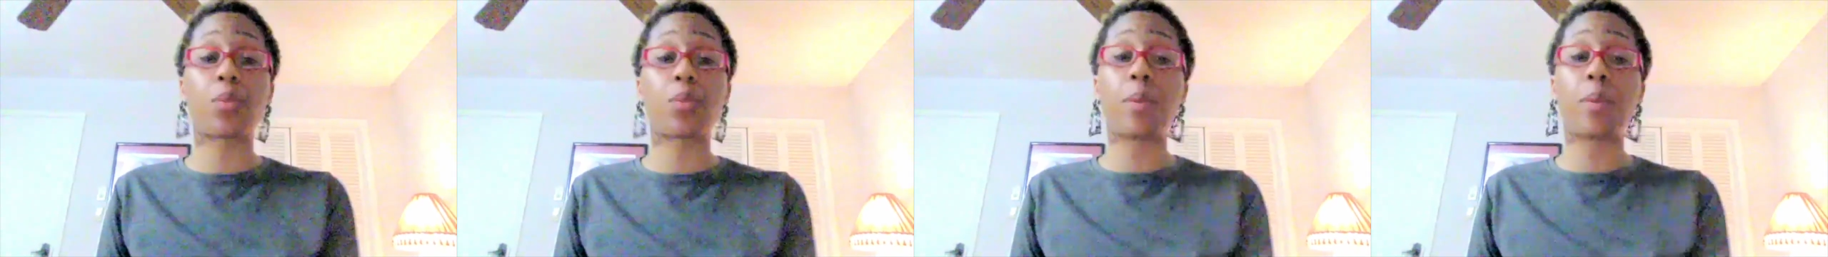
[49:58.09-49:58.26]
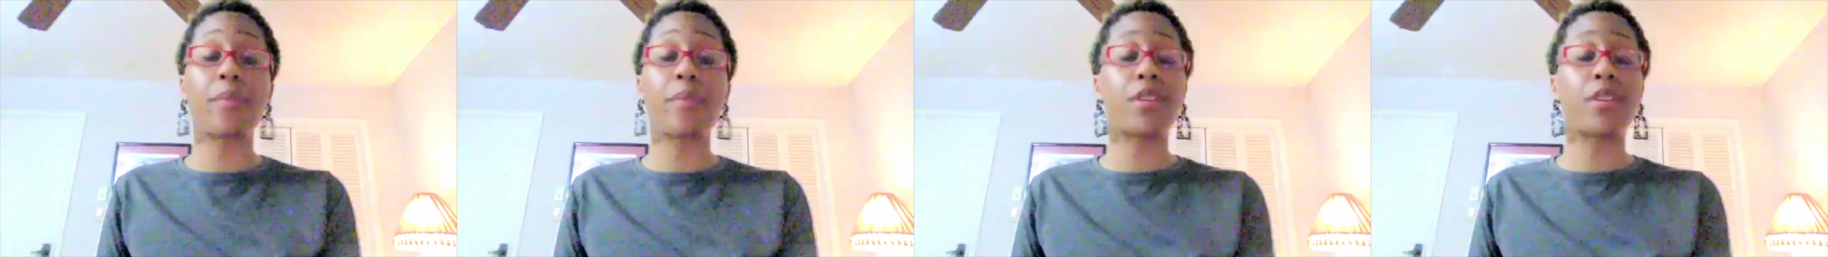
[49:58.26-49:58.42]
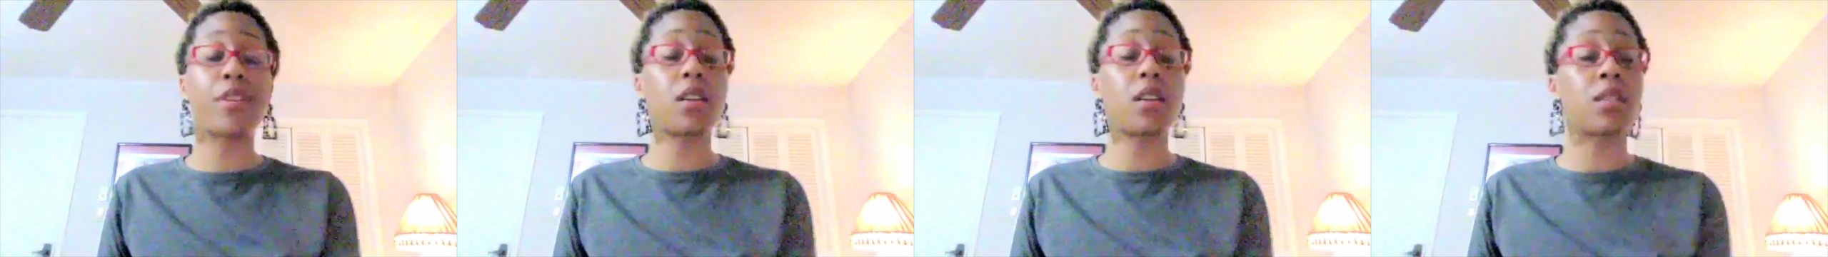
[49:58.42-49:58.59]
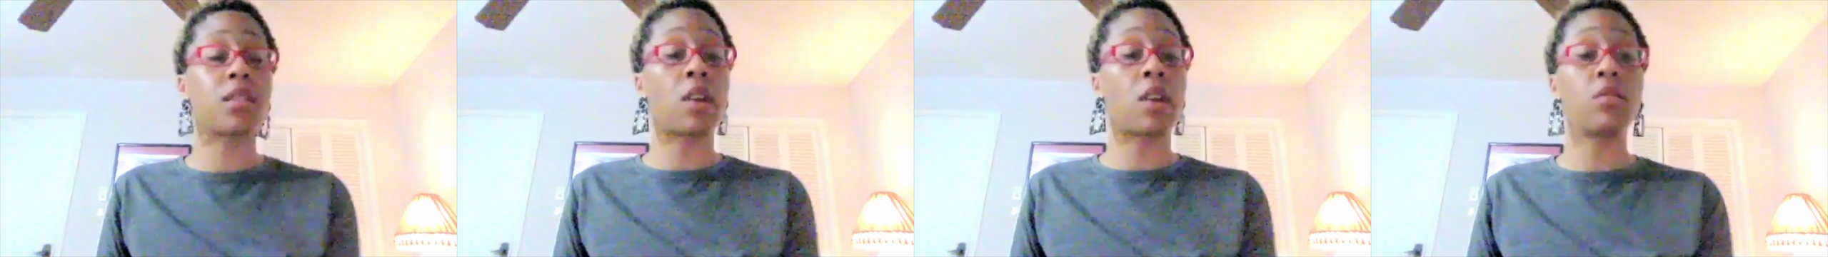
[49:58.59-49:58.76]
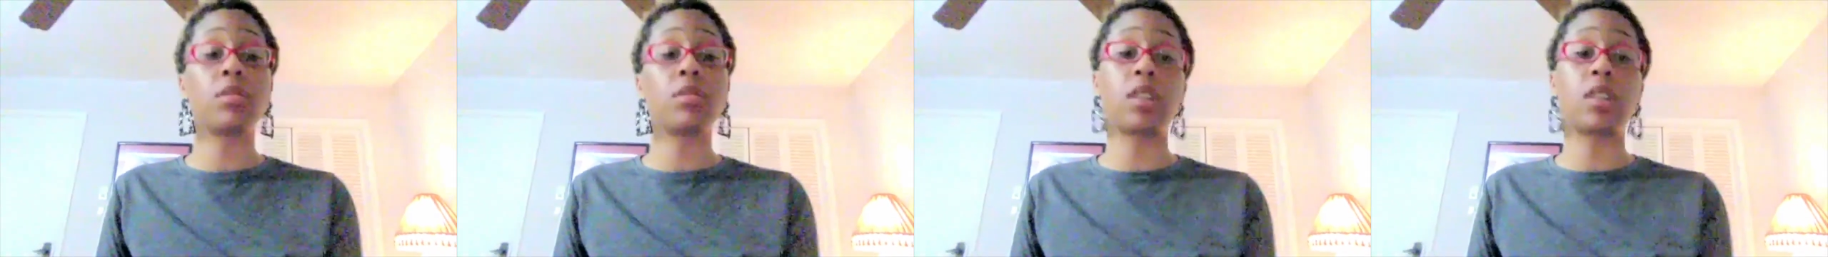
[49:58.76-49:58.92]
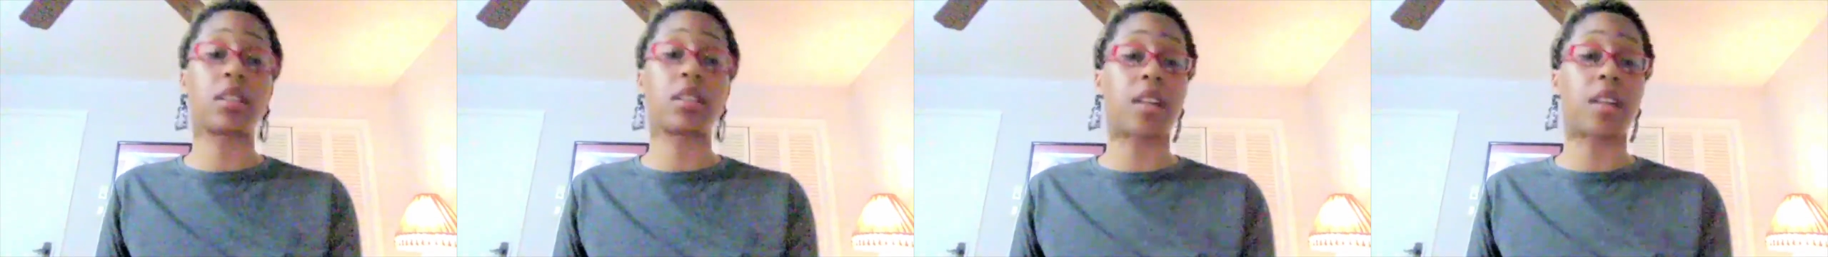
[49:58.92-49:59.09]
that don't look
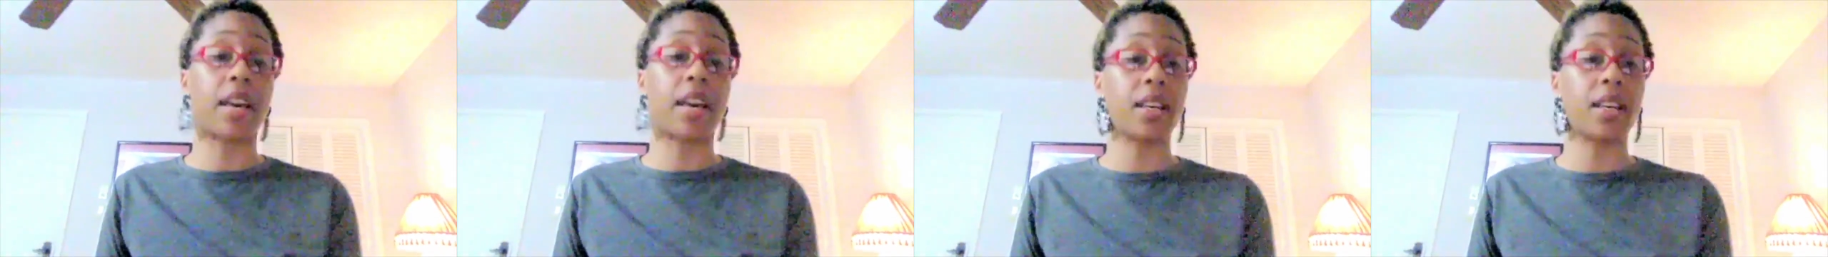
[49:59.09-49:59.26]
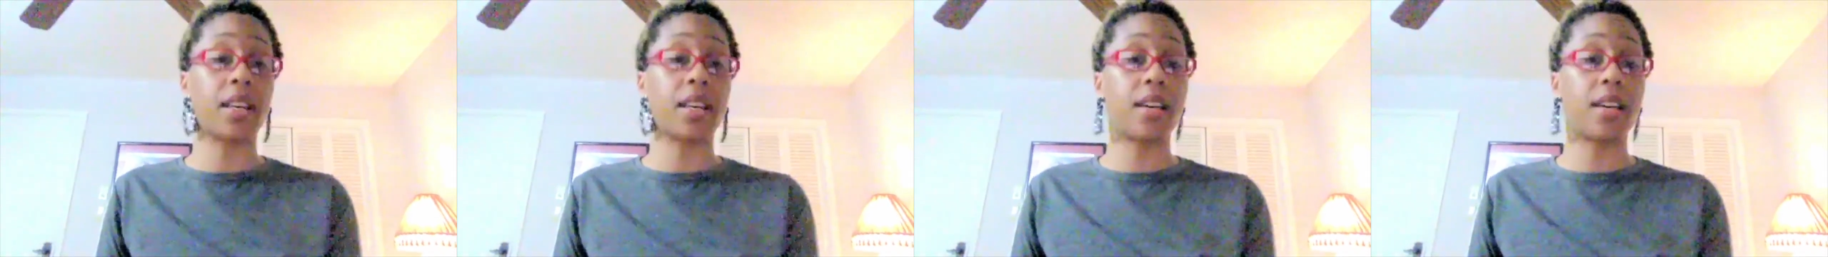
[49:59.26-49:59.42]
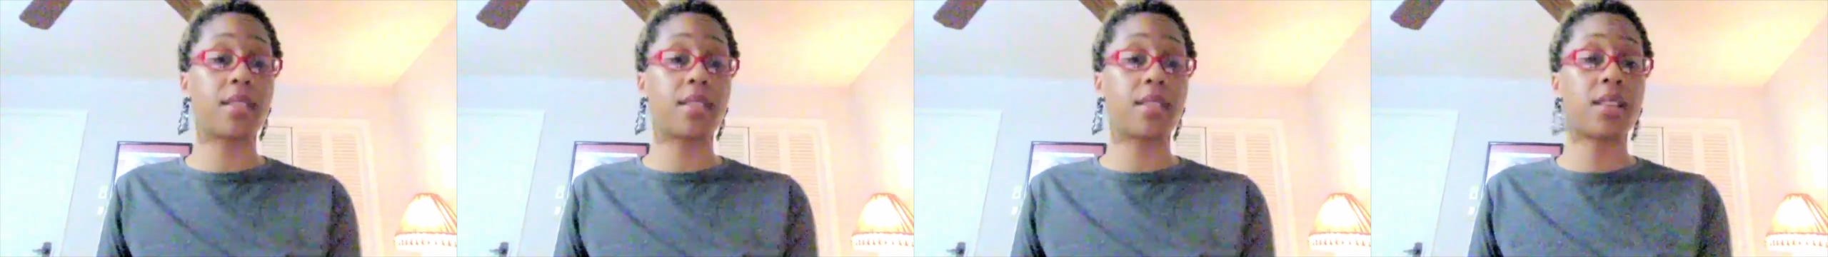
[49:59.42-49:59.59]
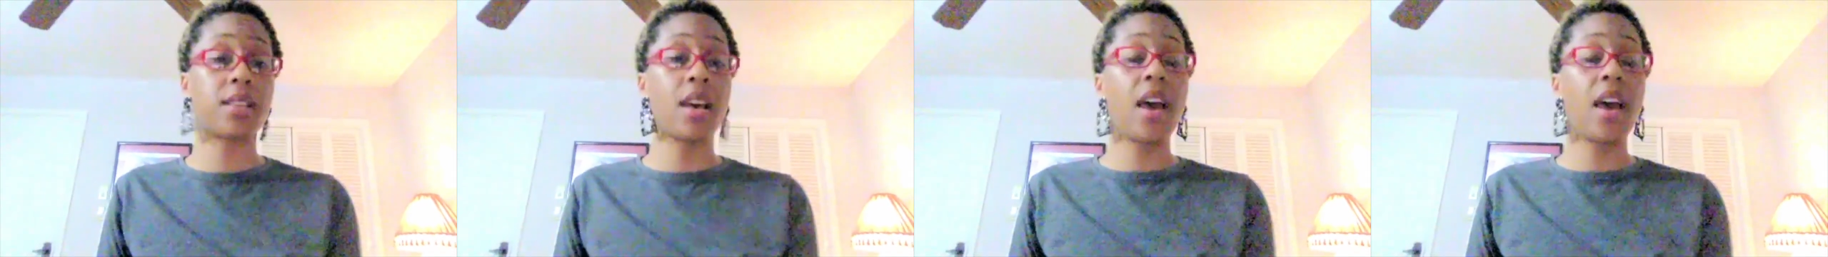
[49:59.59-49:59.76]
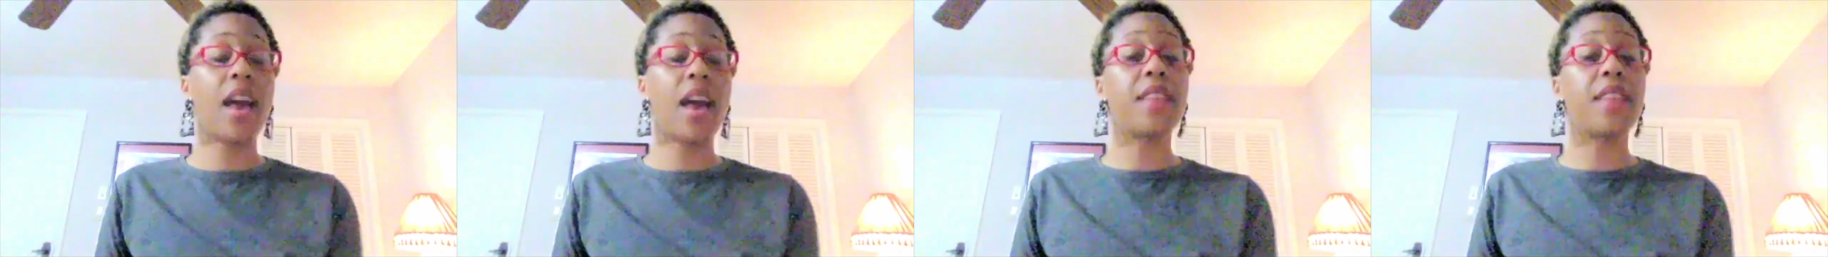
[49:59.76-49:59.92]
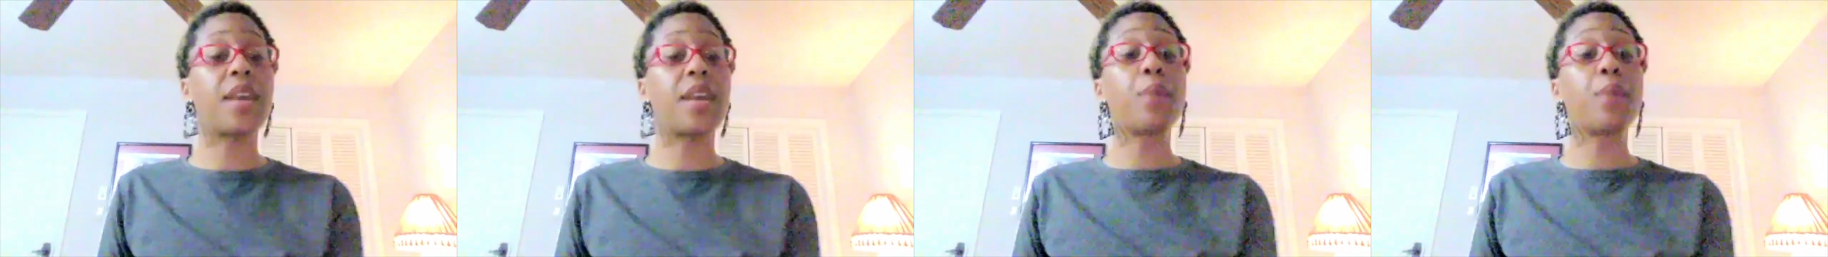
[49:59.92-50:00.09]
like us. And there
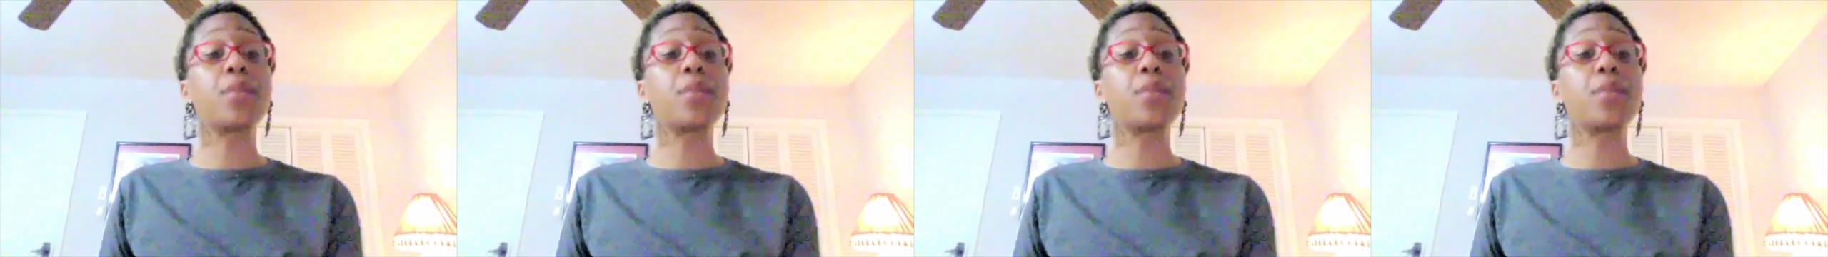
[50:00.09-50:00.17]
was an